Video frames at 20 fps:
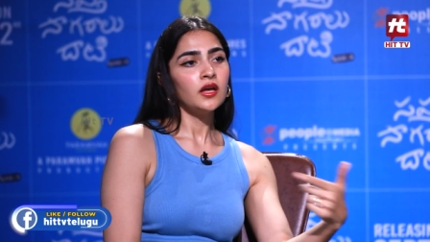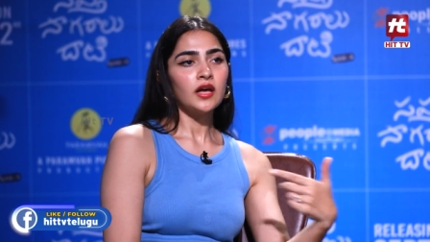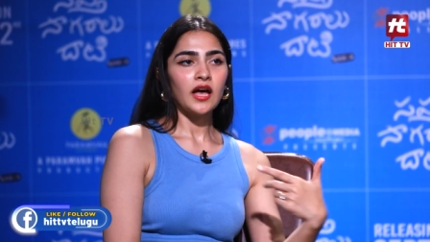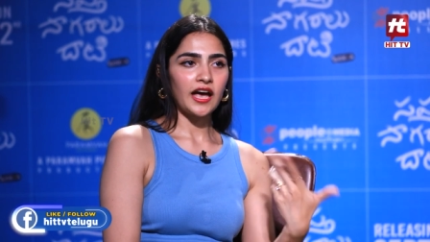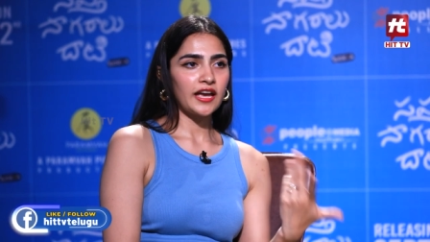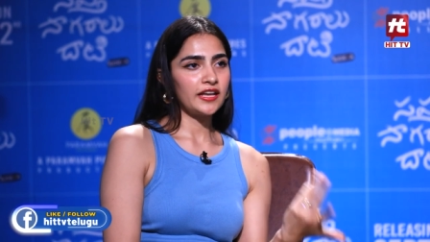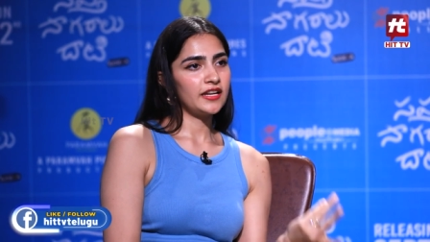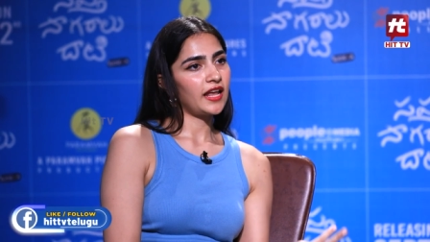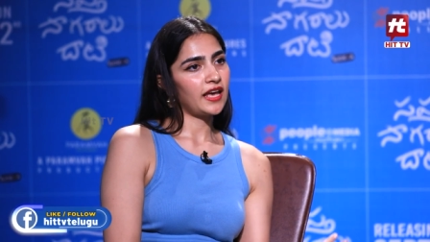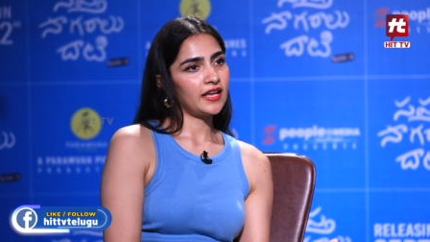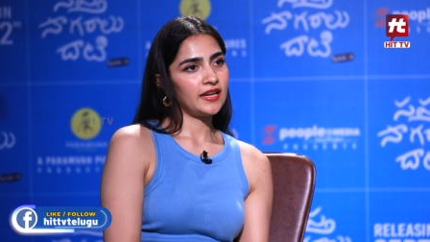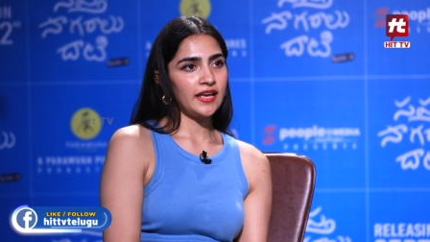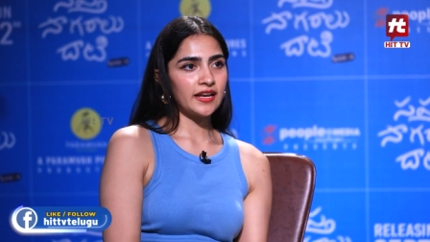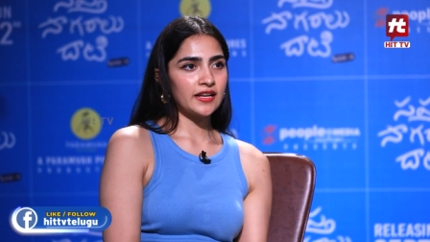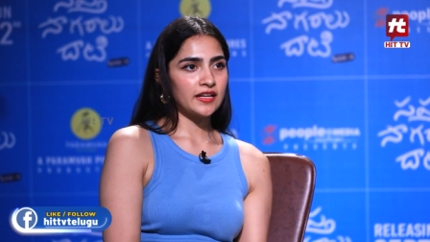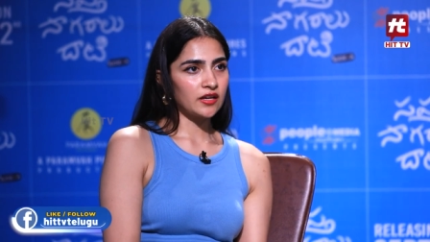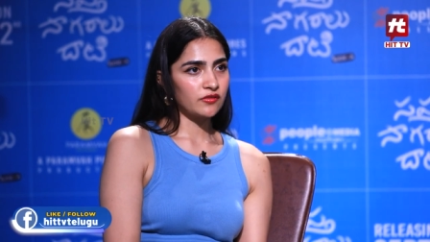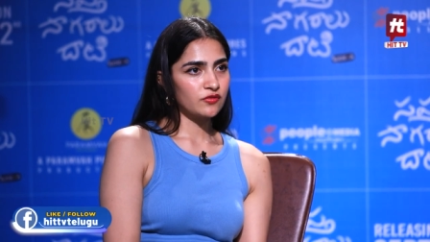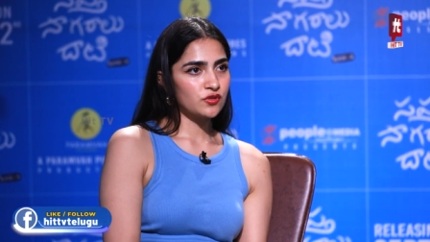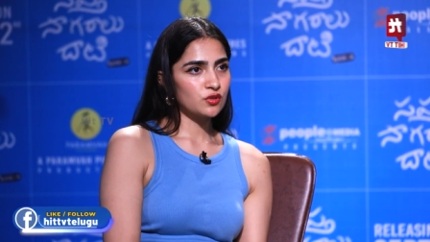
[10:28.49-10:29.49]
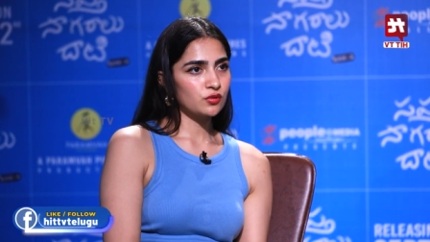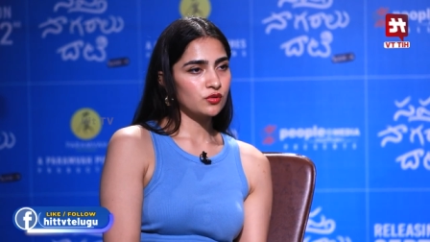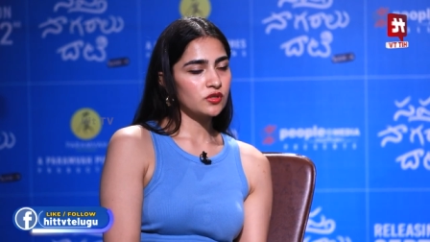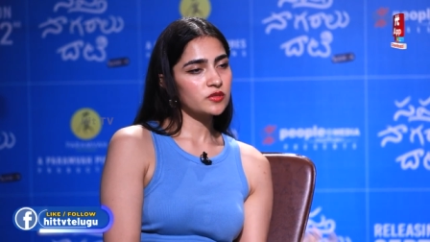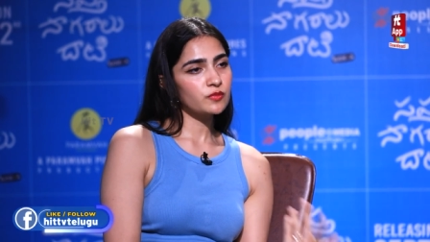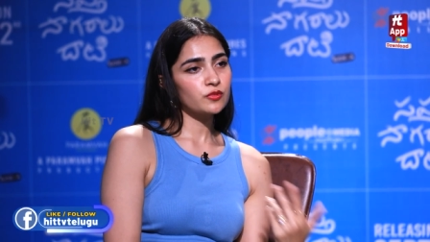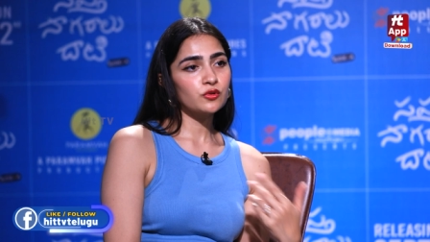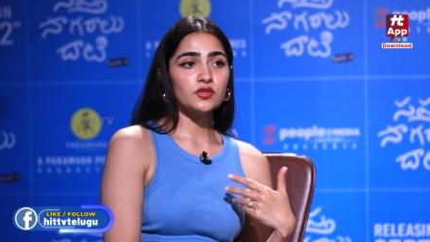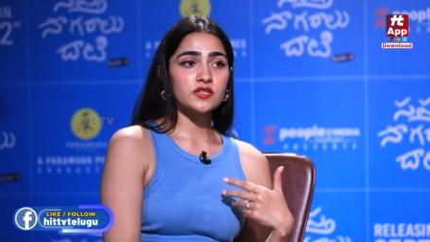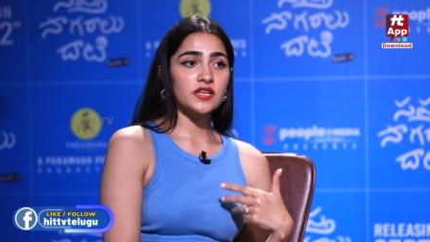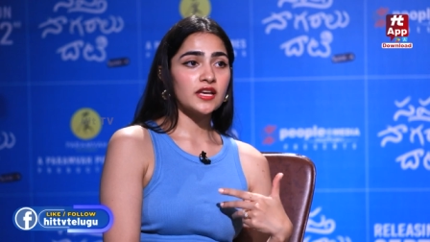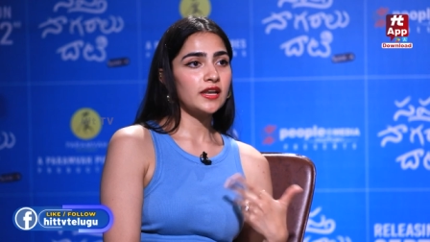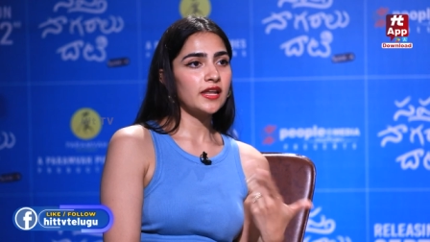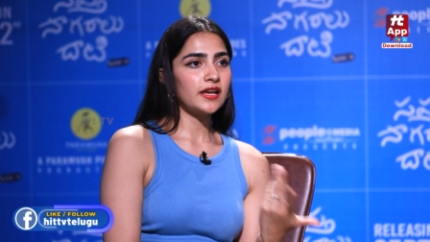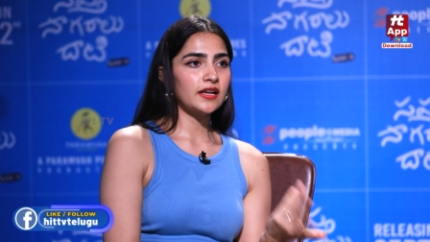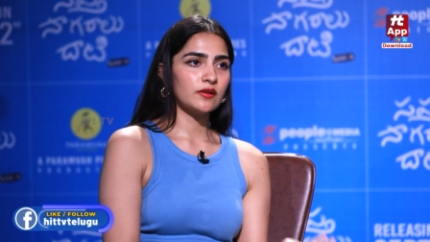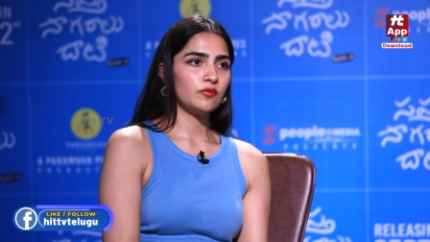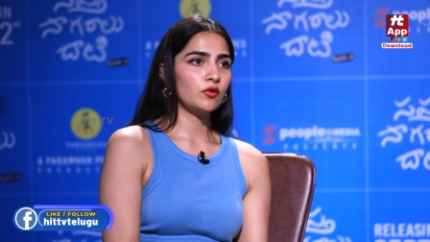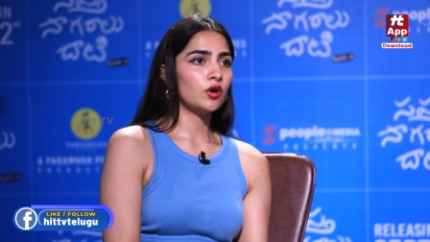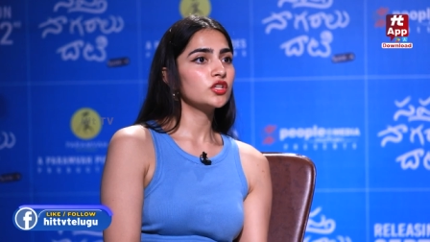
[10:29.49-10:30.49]
I I like love stories because I
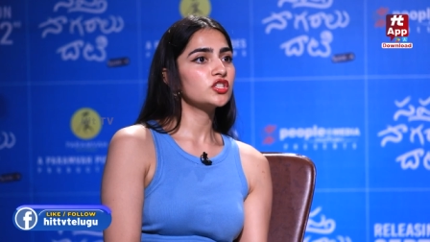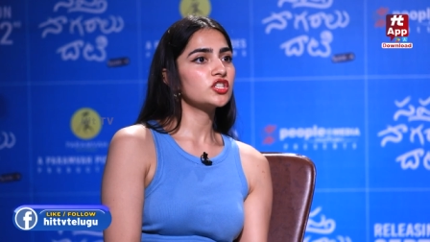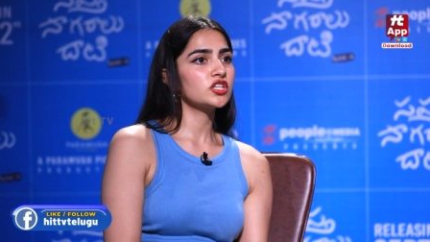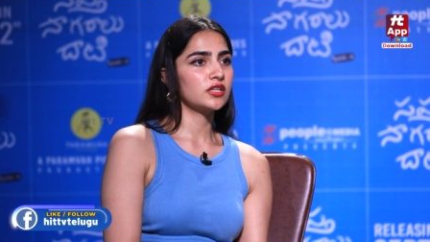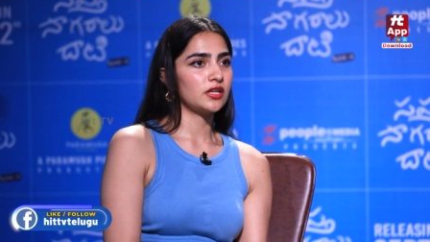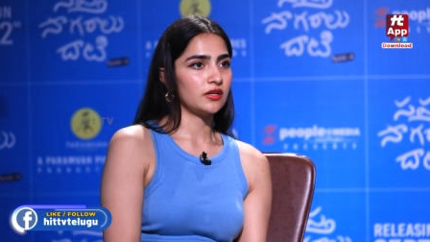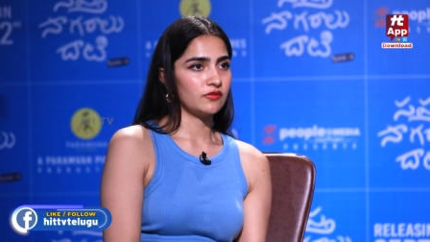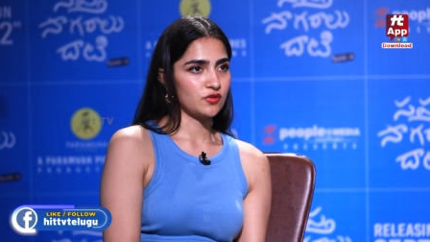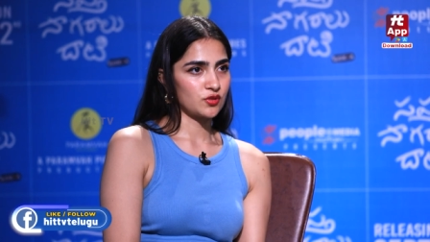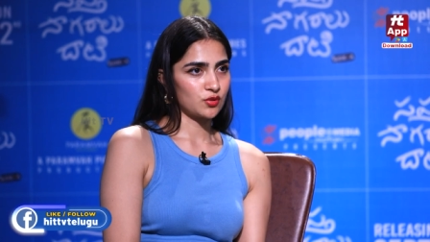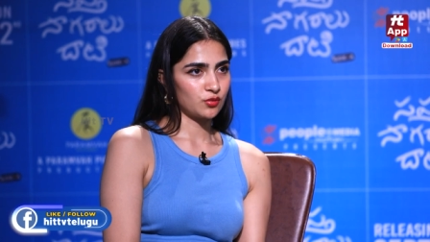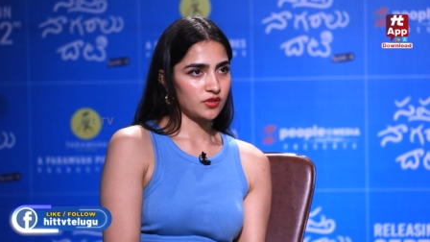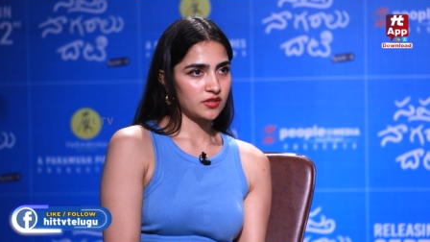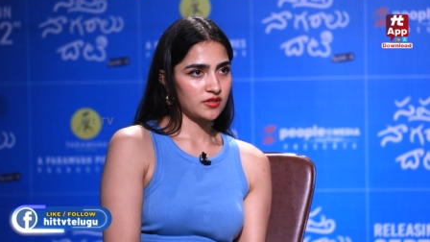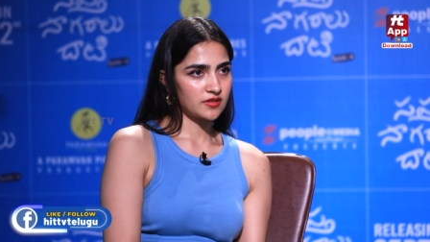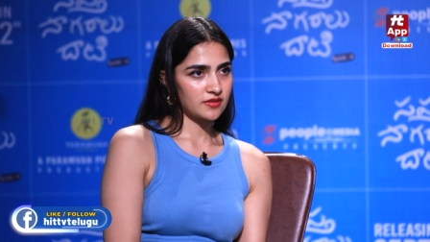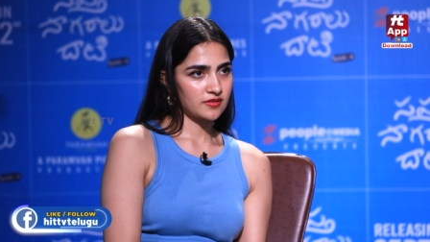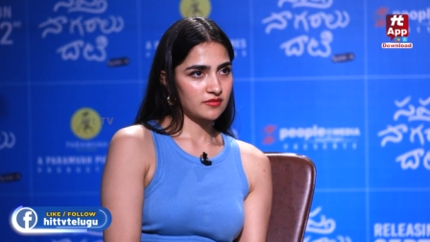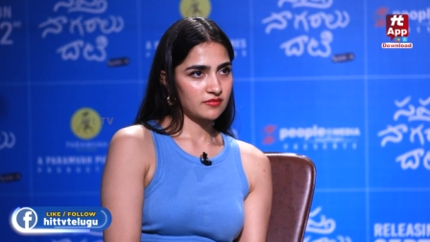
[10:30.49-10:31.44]
like watching love stories.